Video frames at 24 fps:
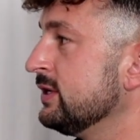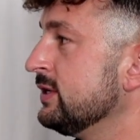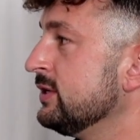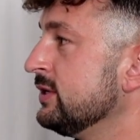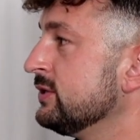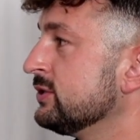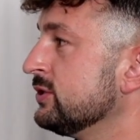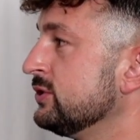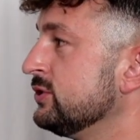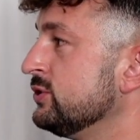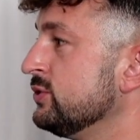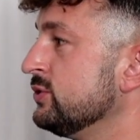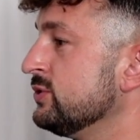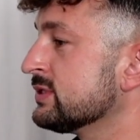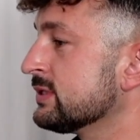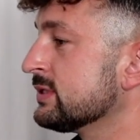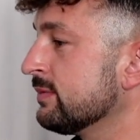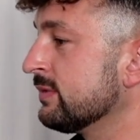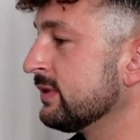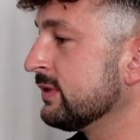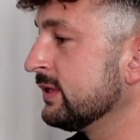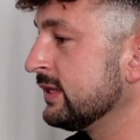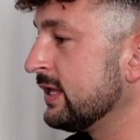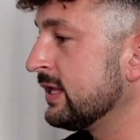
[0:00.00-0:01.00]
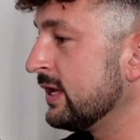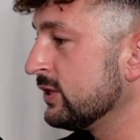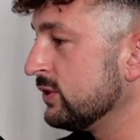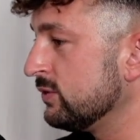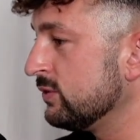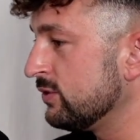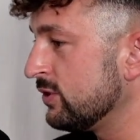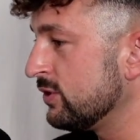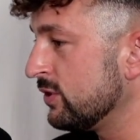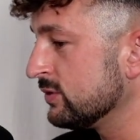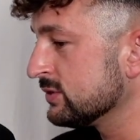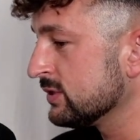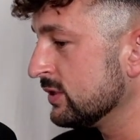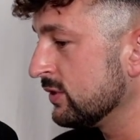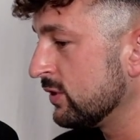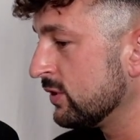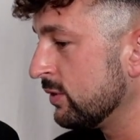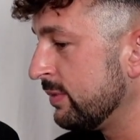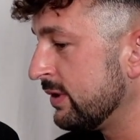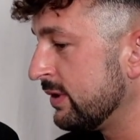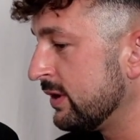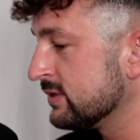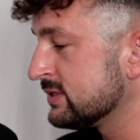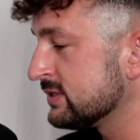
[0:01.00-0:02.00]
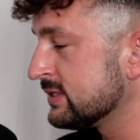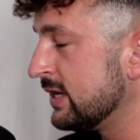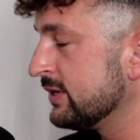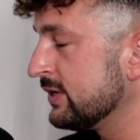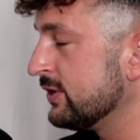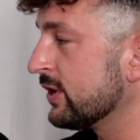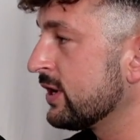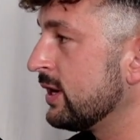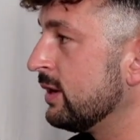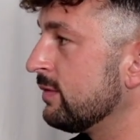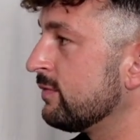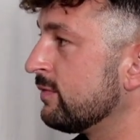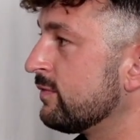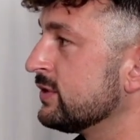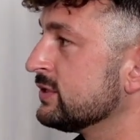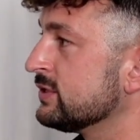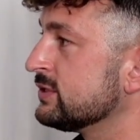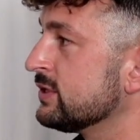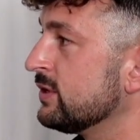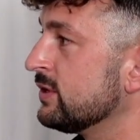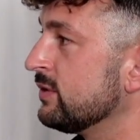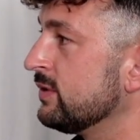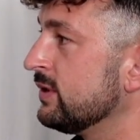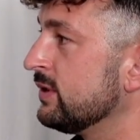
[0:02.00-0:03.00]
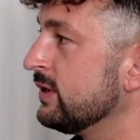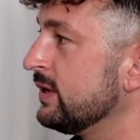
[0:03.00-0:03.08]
to do something that you know is a little bit outside your comfort zone